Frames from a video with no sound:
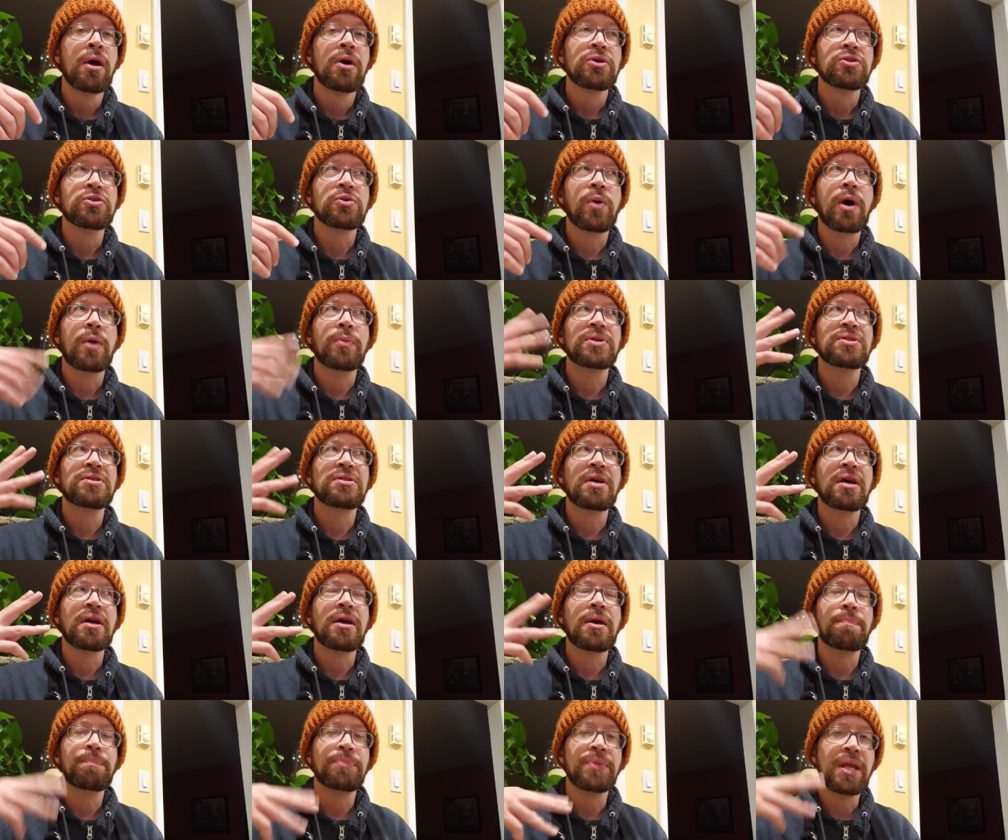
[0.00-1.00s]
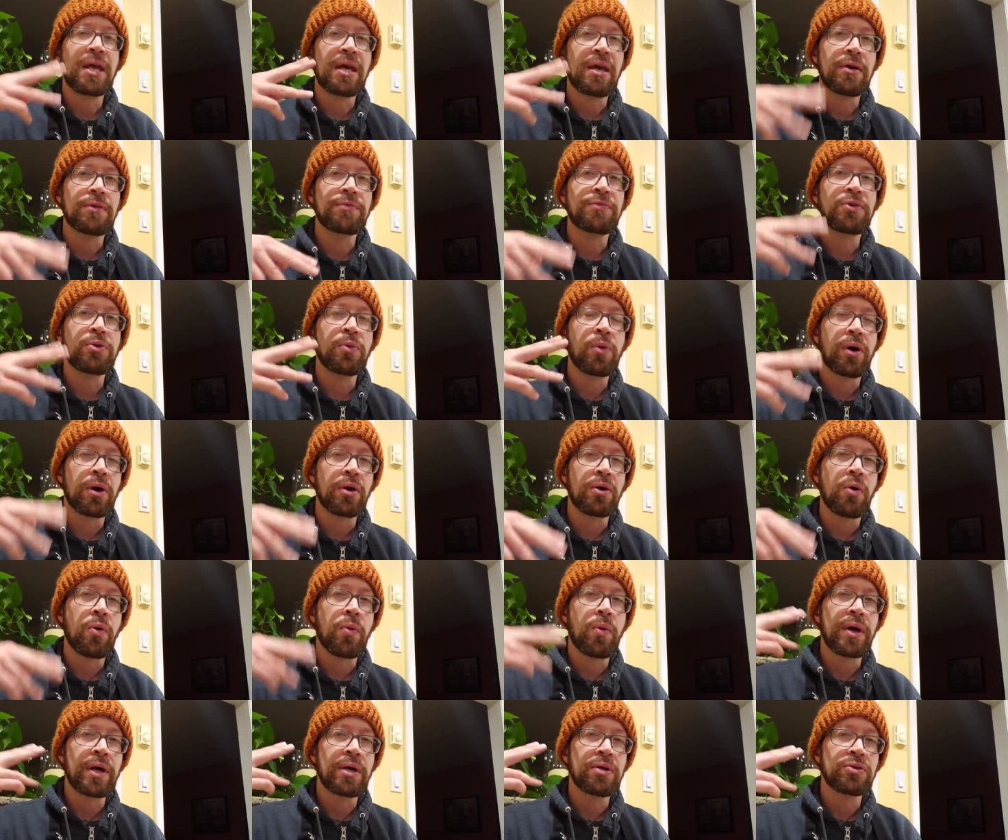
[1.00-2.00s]
So I would say if you are
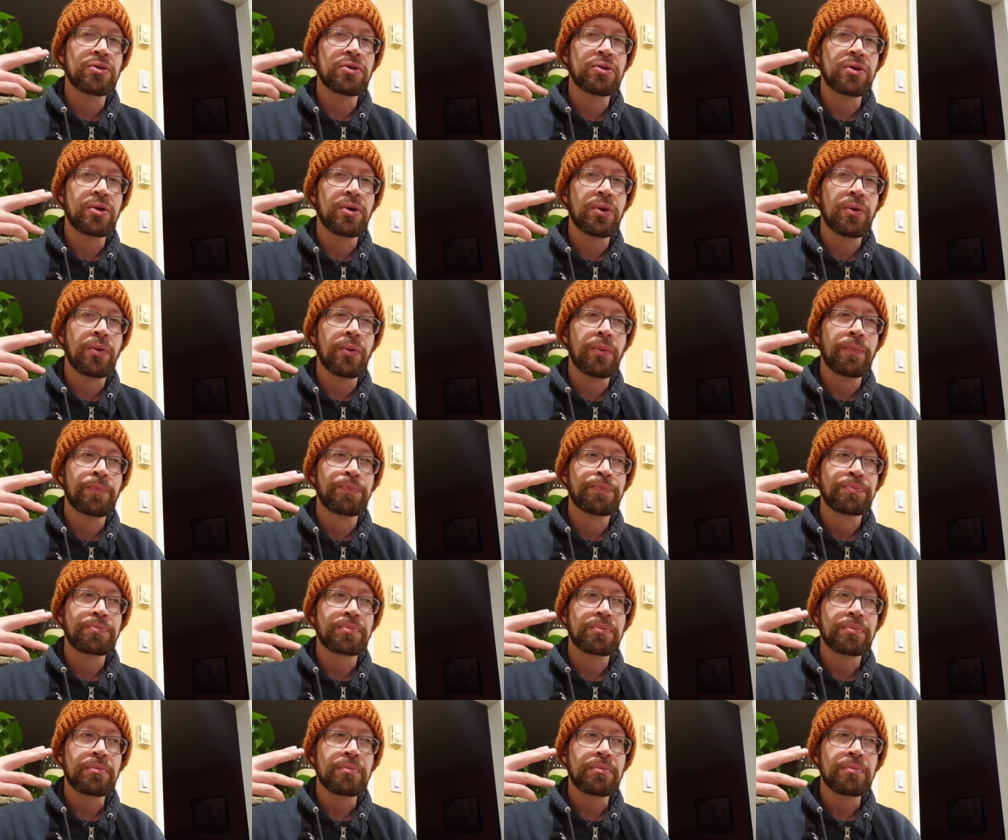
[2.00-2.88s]
going to